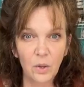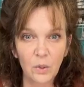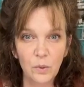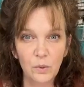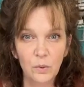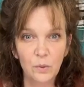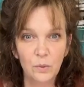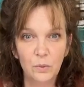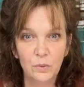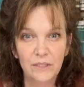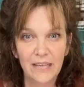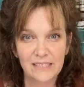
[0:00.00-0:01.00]

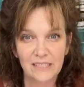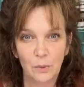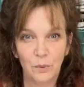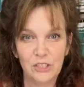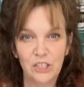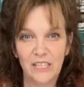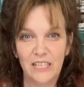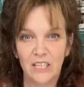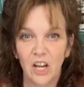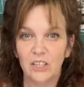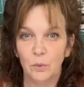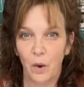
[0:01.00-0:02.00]
Oh, yes, the ones you
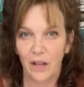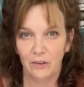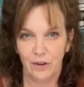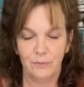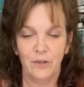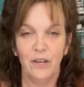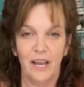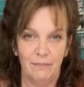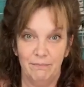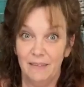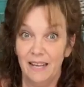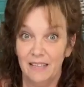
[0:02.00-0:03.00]
eat, not the wine grapes.
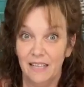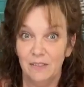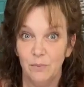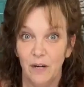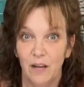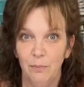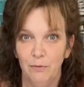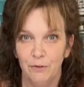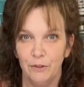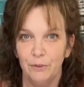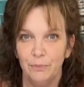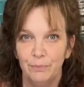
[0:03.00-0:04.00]
Okay, yeah, that's what I
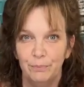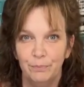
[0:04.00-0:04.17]
prefer.